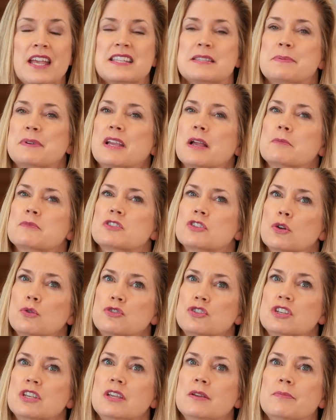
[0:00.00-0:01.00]
It's become so
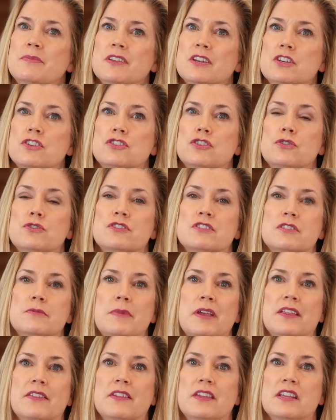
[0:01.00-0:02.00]
cheap that it's used to
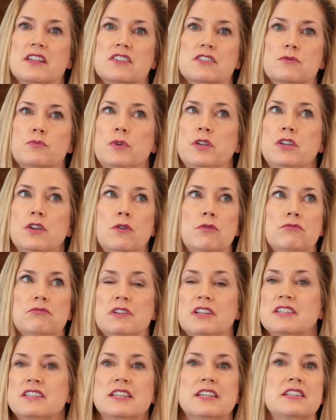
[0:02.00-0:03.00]
make things we
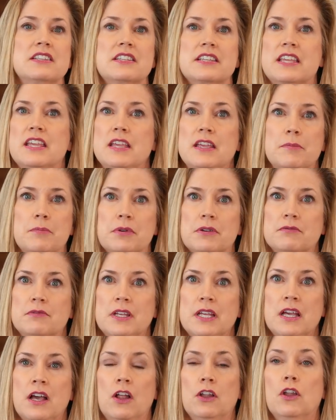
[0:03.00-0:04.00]
don't intend to keep,
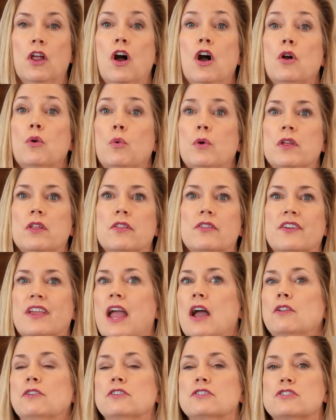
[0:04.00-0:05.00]
along with
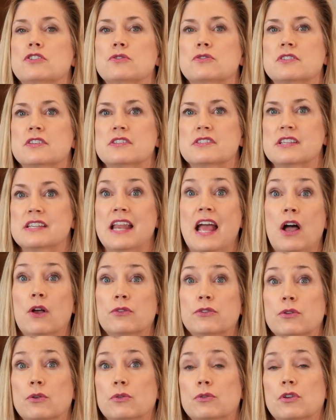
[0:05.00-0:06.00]
countless uses in
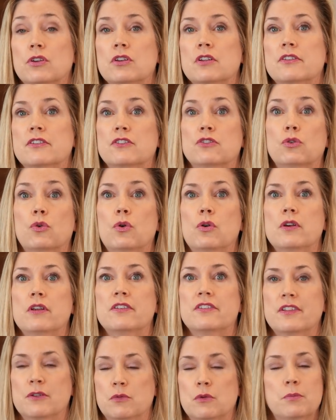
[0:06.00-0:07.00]
household goods and
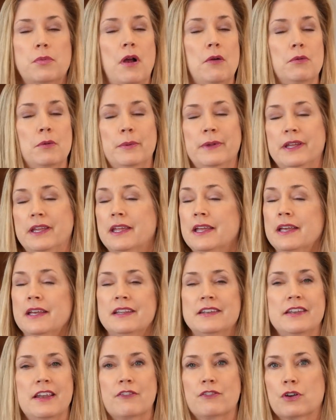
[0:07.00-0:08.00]
toys that will probably
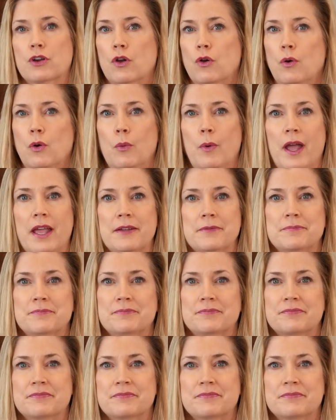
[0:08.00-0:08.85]
never go away.